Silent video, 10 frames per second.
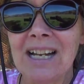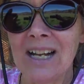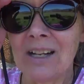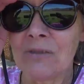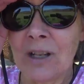
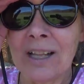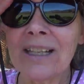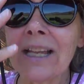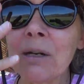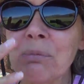of
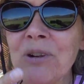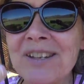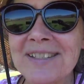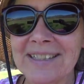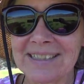like a
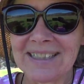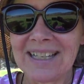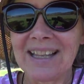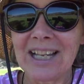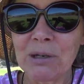prison
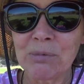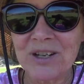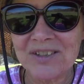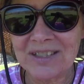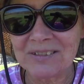
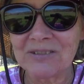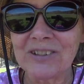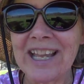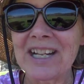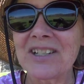of
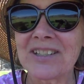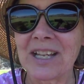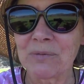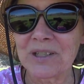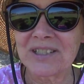flesh
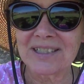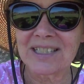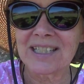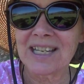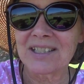that was
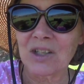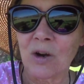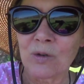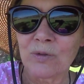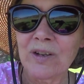its
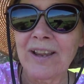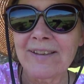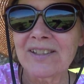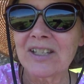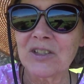own
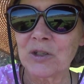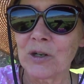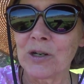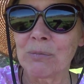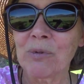
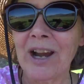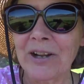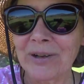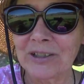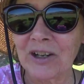sister in a
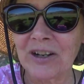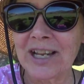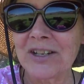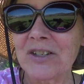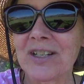prior
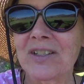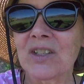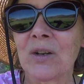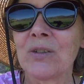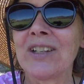incarnation, its
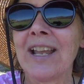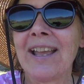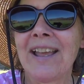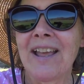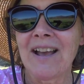own
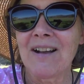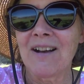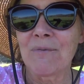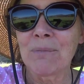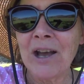
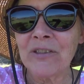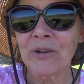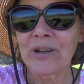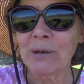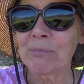
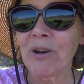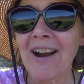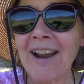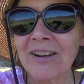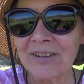mother in a
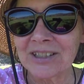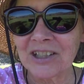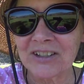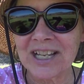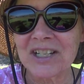prior
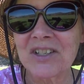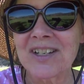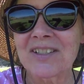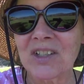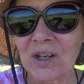incarnation,
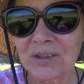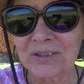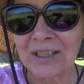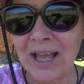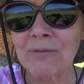its
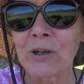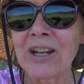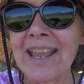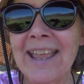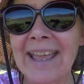own lover.
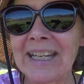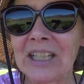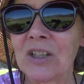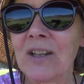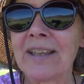And
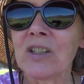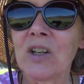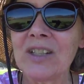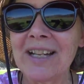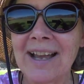it
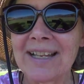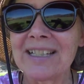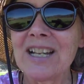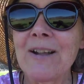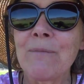could not
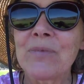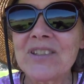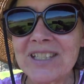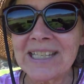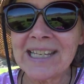
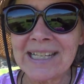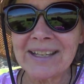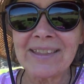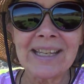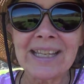see
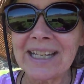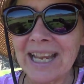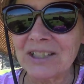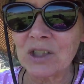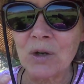anything. It
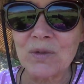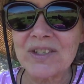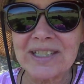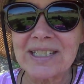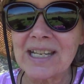had no
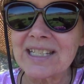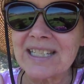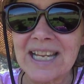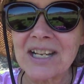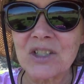
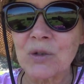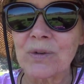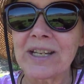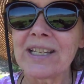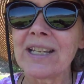
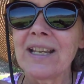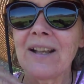sensory